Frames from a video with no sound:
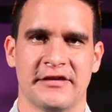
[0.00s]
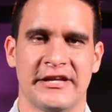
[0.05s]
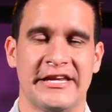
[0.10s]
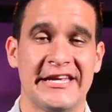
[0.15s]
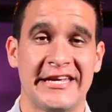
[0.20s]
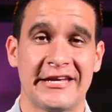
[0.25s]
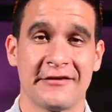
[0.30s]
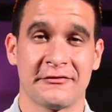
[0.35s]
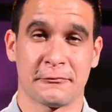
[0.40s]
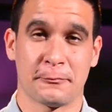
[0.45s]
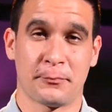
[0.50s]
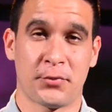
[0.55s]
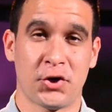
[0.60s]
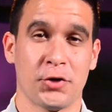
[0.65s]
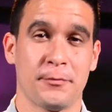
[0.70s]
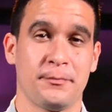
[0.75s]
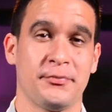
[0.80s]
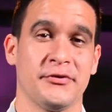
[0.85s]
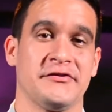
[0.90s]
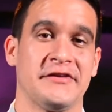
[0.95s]
and He gives
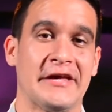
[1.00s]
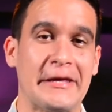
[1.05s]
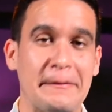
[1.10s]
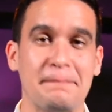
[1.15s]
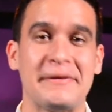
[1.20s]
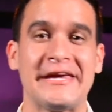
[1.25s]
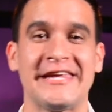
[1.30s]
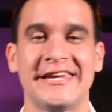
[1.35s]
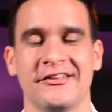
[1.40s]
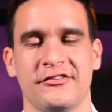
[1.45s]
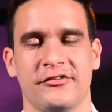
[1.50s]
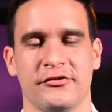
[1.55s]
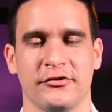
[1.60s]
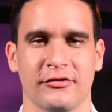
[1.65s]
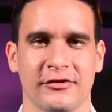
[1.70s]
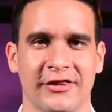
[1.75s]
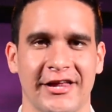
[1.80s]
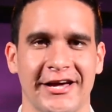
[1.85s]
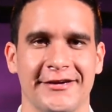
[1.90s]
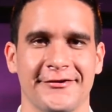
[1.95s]
purpose and meaning to
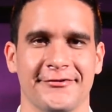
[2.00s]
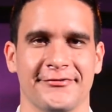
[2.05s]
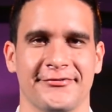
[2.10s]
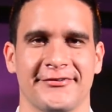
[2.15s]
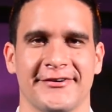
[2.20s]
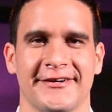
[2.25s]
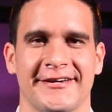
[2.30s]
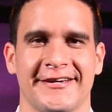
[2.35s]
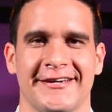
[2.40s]
your life.